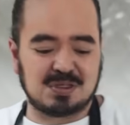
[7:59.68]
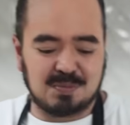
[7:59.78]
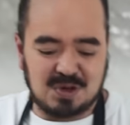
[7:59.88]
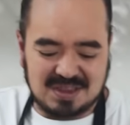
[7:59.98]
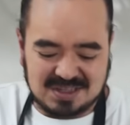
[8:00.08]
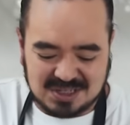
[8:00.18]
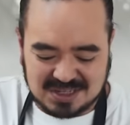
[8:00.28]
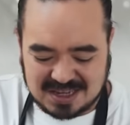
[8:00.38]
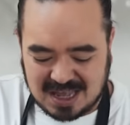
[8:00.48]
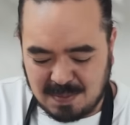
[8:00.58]
is simmering, there's just
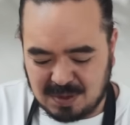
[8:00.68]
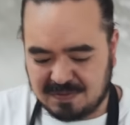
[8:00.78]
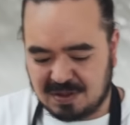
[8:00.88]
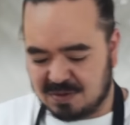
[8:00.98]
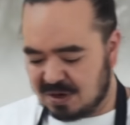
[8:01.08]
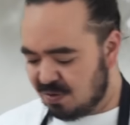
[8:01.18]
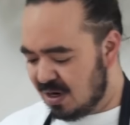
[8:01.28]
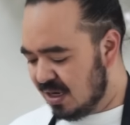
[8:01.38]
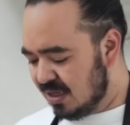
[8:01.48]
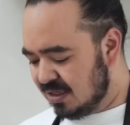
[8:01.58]
a couple of other
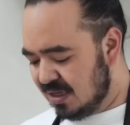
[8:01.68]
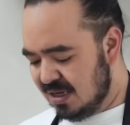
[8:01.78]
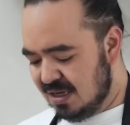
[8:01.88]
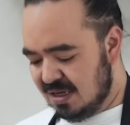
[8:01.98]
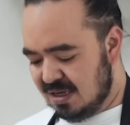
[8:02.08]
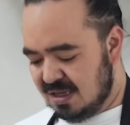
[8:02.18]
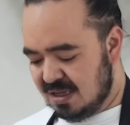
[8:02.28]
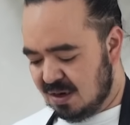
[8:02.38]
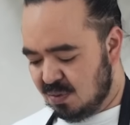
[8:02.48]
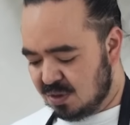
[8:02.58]
ingredients
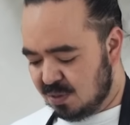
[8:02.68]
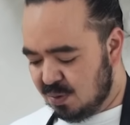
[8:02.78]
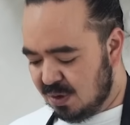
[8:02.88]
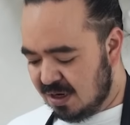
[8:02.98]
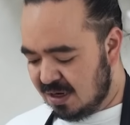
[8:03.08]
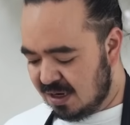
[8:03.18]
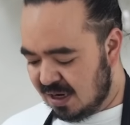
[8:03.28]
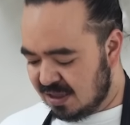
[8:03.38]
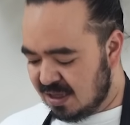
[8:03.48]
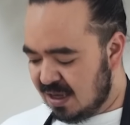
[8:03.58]
that I want to put in
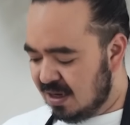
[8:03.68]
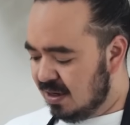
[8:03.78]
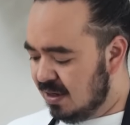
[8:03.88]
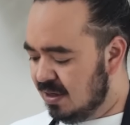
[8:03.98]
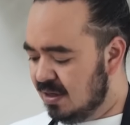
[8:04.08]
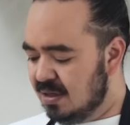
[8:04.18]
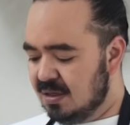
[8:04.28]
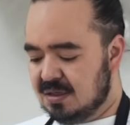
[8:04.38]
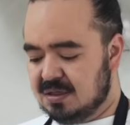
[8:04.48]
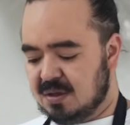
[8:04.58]
at the end.
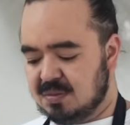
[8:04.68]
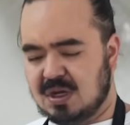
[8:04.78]
Some